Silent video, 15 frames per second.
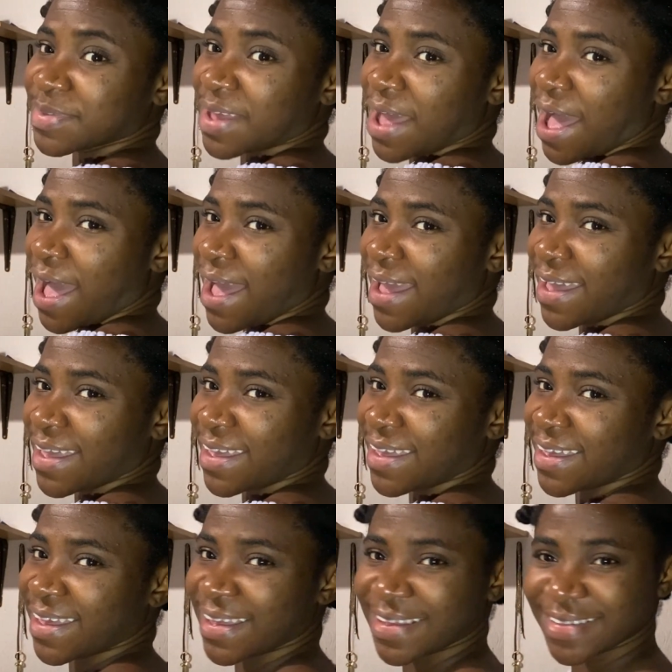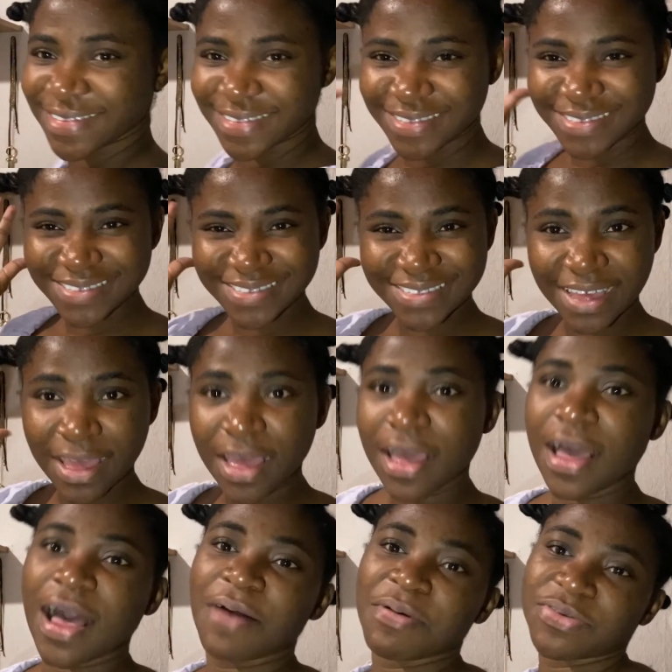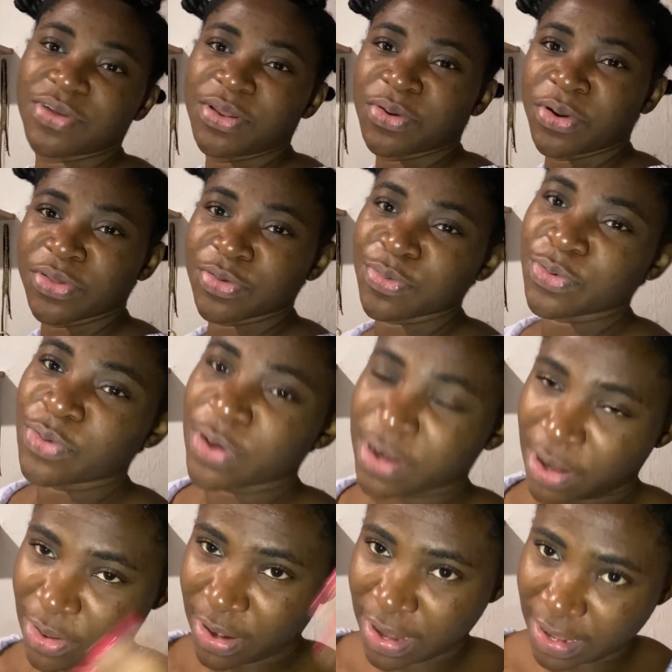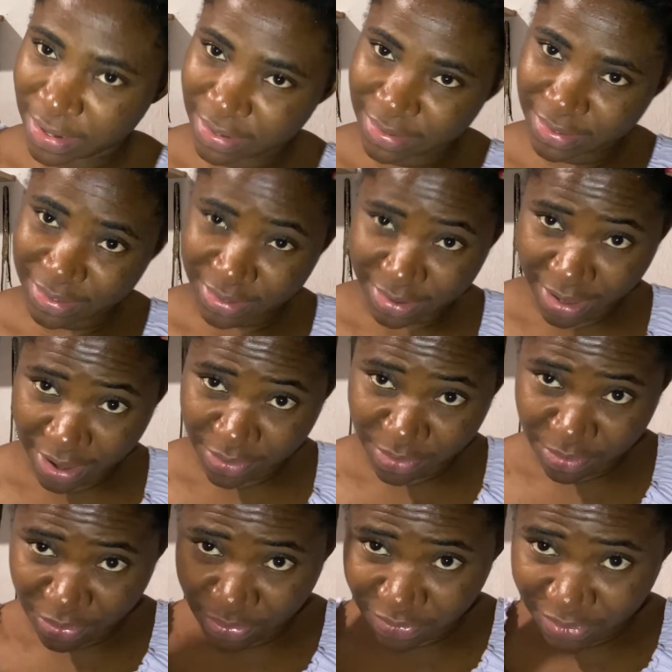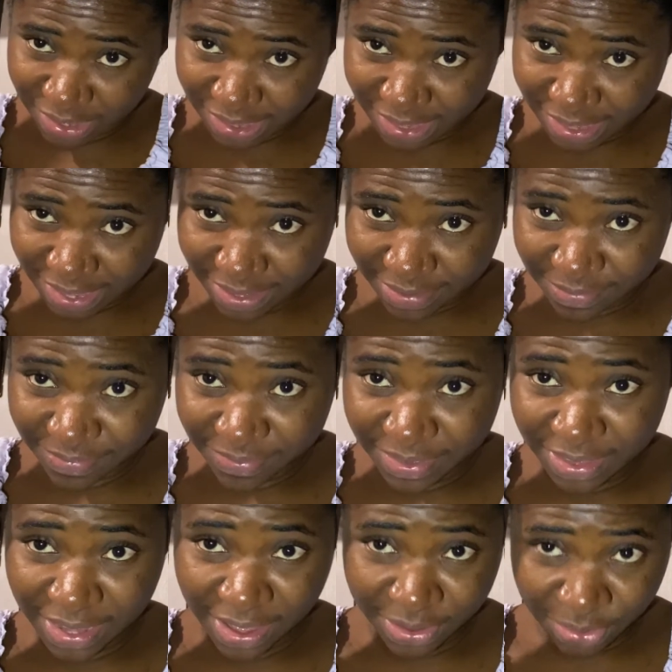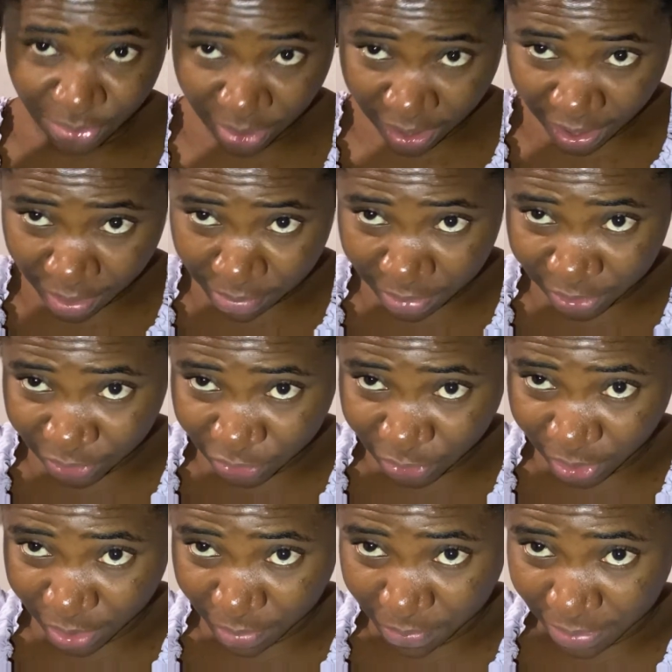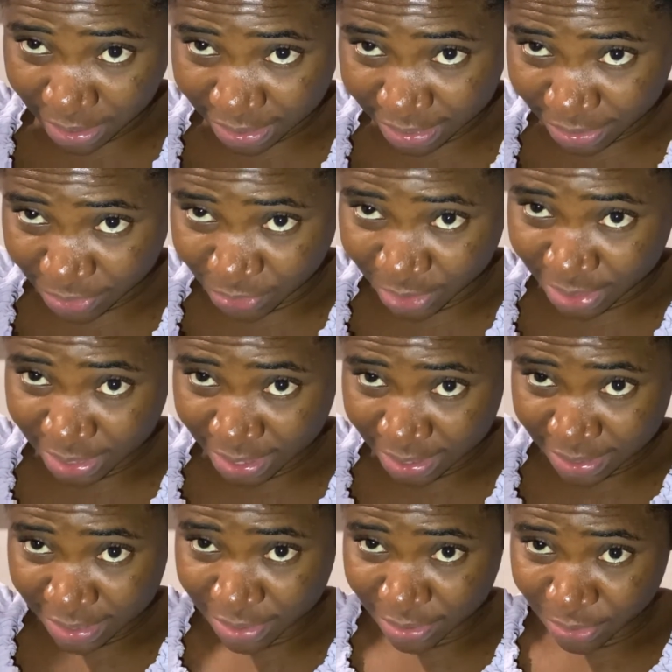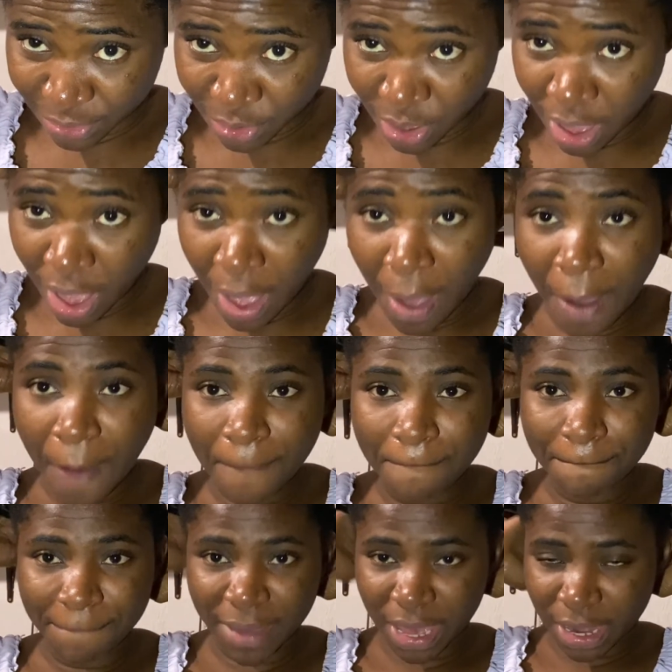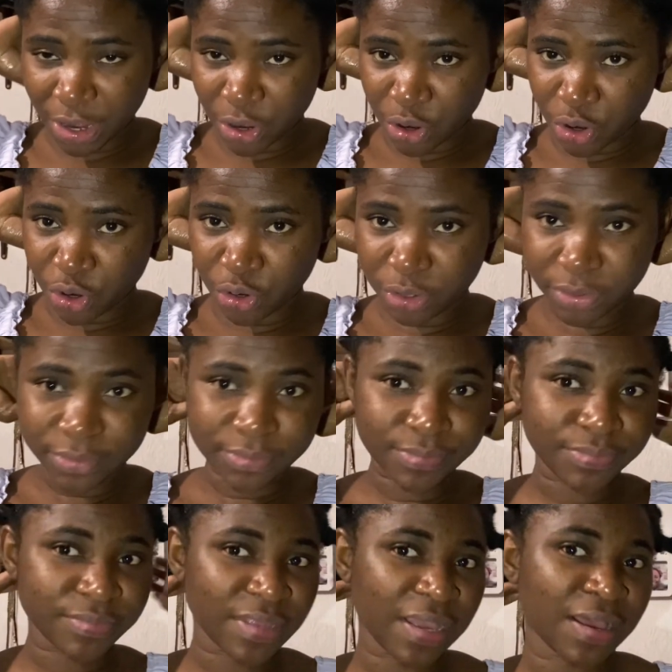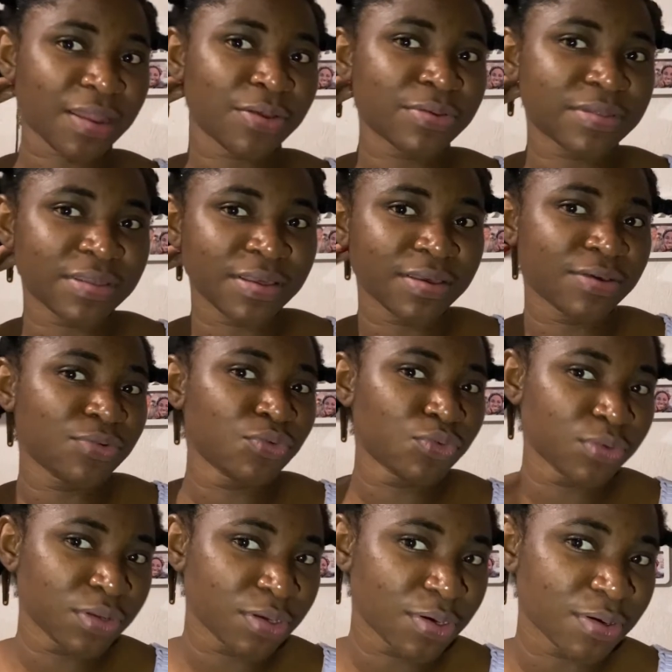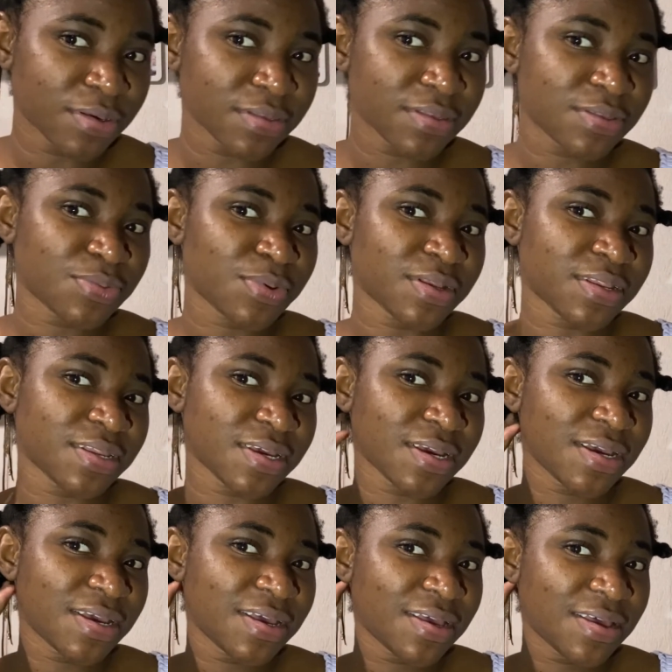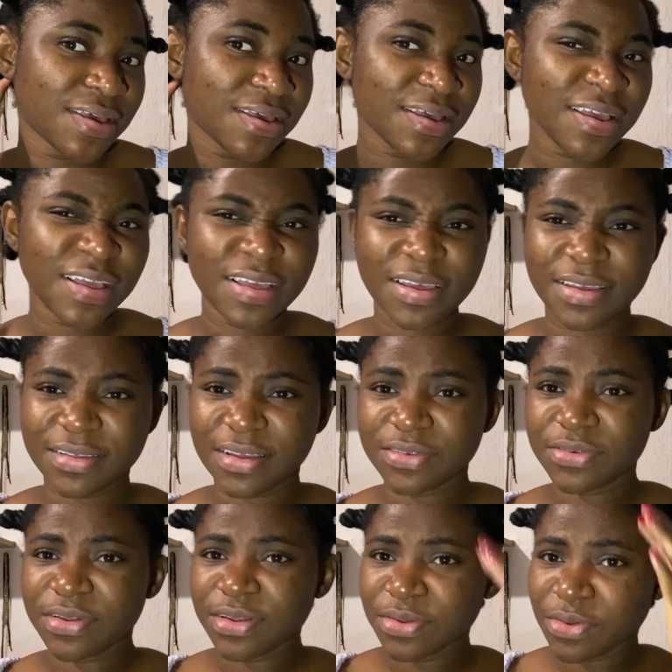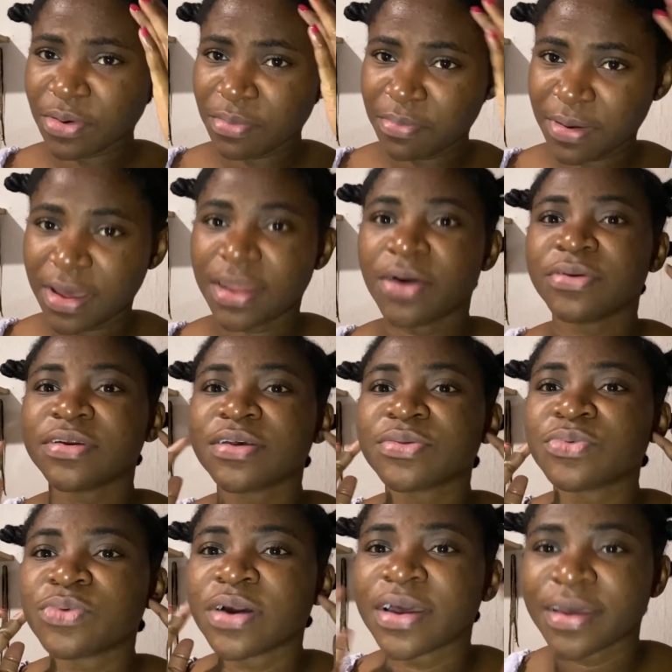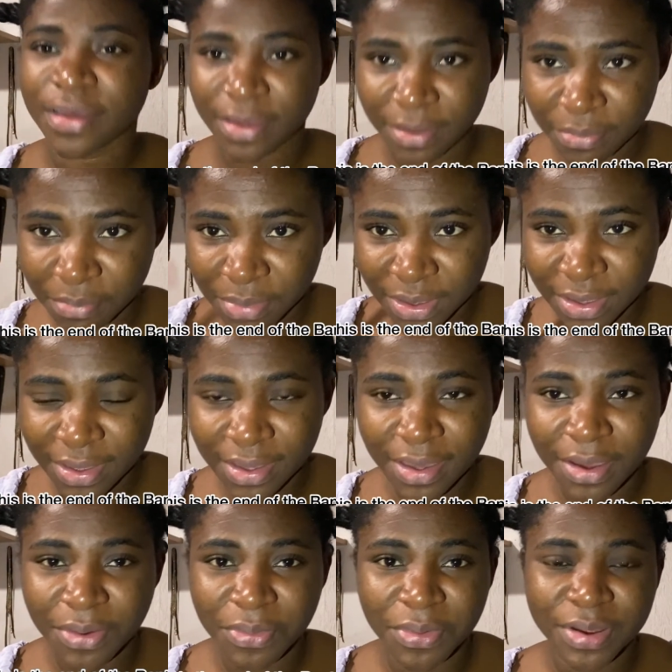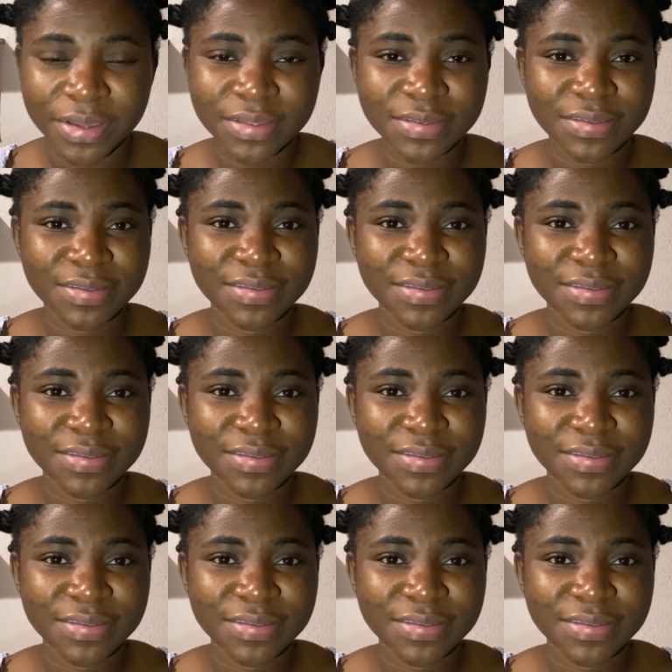Hi. I'm actually going to be going out like this till I remove it. That's why I made sure the pattern was a little better. I cannot say good because this one there. Yeah, it's actually not bad. I'll just wear big earrings.